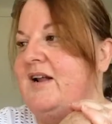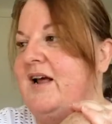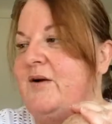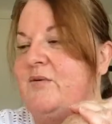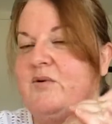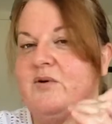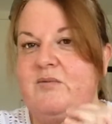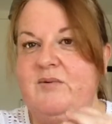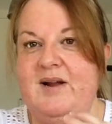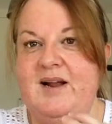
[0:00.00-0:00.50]
I
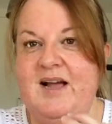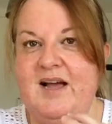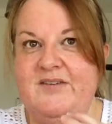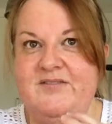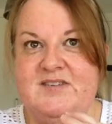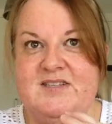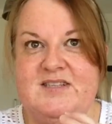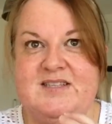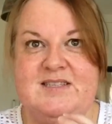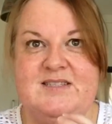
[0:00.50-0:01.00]
will ring
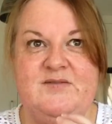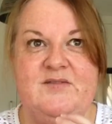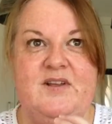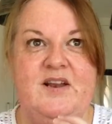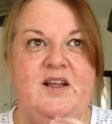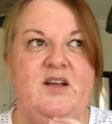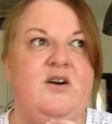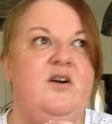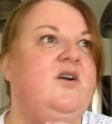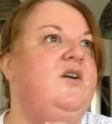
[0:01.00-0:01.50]
after this
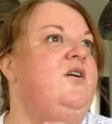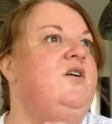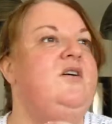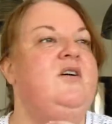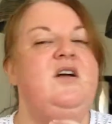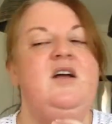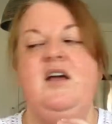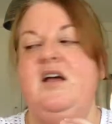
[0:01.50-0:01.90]
video.